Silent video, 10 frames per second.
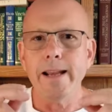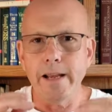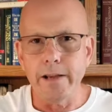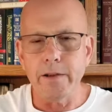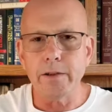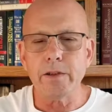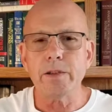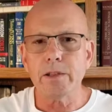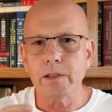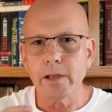
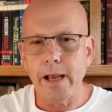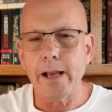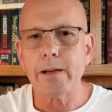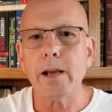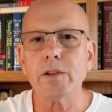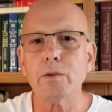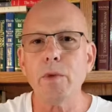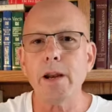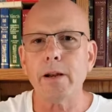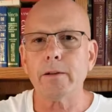is
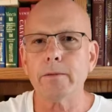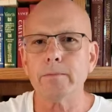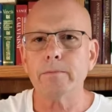anti-Semitic.